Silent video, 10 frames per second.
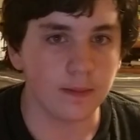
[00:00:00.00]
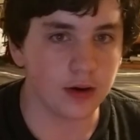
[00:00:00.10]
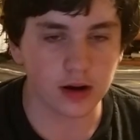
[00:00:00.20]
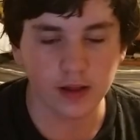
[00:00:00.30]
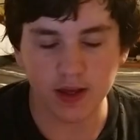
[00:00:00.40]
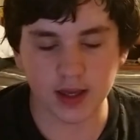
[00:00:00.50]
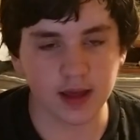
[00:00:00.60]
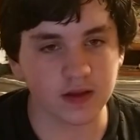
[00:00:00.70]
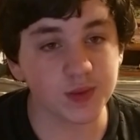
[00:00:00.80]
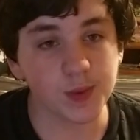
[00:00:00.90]
But,
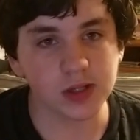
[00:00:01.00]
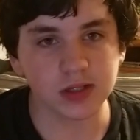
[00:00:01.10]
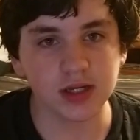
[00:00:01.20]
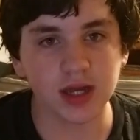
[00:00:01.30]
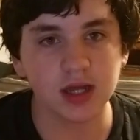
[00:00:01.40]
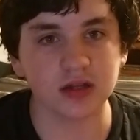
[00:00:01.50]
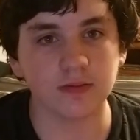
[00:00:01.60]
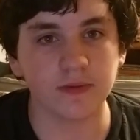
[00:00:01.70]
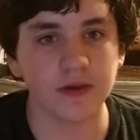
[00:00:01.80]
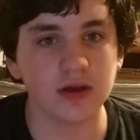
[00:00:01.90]
yeah, that's basically it, guys.
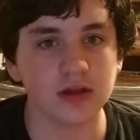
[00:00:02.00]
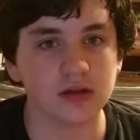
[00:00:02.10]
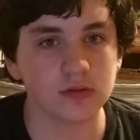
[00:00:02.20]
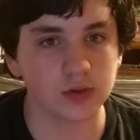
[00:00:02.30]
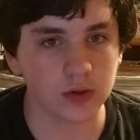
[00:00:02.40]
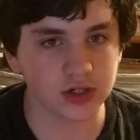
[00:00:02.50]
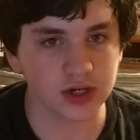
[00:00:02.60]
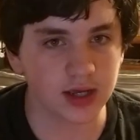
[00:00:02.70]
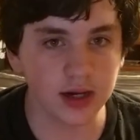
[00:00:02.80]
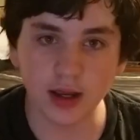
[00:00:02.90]
But thank you guys so much for
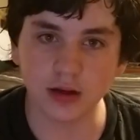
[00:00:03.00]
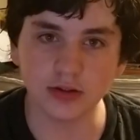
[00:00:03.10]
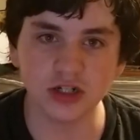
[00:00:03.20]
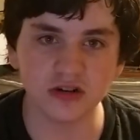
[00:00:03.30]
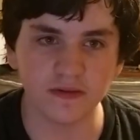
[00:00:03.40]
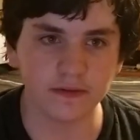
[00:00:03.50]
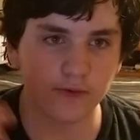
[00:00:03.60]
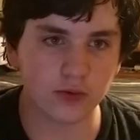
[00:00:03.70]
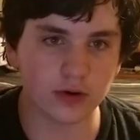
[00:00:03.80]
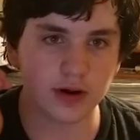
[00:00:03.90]
watching again, and Godzilla
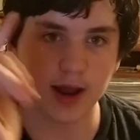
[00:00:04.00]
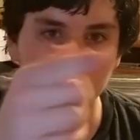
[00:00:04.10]
5400